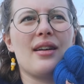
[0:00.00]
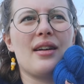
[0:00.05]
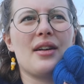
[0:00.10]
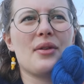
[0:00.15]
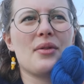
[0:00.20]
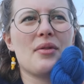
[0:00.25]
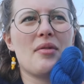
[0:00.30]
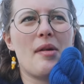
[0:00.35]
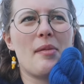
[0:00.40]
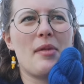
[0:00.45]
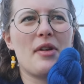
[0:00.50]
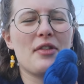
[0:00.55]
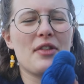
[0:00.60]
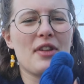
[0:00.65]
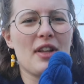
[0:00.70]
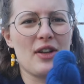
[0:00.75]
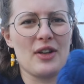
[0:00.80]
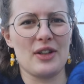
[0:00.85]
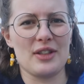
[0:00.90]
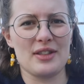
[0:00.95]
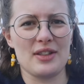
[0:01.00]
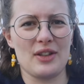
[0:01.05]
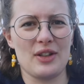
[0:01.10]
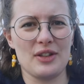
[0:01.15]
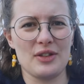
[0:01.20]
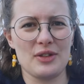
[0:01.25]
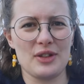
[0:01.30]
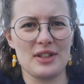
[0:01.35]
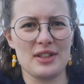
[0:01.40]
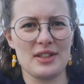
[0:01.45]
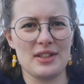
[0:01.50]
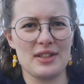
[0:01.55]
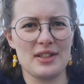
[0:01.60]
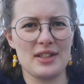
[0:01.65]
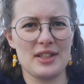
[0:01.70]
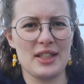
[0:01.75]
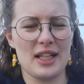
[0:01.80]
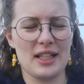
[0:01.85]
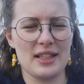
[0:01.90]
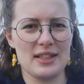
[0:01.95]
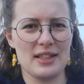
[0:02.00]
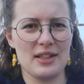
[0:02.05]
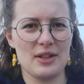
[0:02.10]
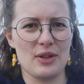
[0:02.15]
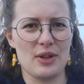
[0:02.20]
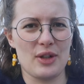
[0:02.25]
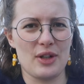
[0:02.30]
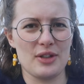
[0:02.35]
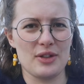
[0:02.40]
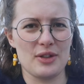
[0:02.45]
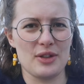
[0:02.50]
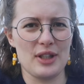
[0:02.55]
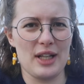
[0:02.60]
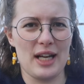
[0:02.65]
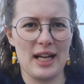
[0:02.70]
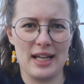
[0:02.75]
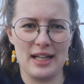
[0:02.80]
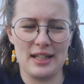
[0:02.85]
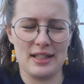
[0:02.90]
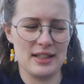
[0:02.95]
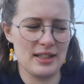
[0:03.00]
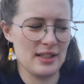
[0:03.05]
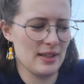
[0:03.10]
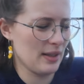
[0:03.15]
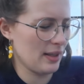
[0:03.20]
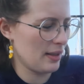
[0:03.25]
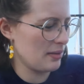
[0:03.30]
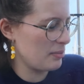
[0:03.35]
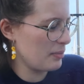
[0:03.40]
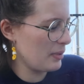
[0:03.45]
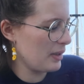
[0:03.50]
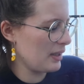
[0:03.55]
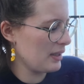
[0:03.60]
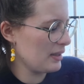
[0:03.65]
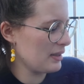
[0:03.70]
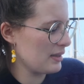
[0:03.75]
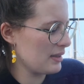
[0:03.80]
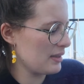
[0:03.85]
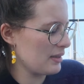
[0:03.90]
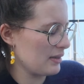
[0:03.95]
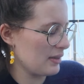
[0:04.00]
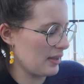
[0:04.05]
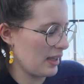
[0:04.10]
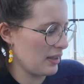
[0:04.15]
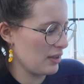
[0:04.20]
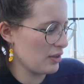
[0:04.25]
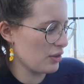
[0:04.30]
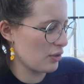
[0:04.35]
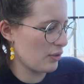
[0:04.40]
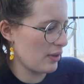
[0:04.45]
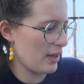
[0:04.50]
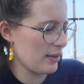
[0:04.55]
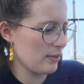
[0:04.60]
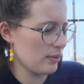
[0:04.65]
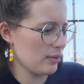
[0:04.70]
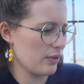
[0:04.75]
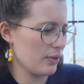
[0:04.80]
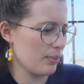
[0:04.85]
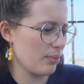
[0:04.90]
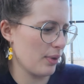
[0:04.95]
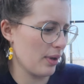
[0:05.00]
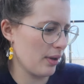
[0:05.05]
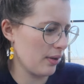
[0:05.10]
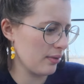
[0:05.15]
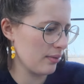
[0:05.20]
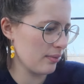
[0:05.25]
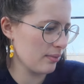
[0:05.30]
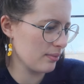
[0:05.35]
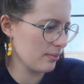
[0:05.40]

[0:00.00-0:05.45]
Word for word: I don't remember if they cost 160 or 180 a piece, Danish crowns, but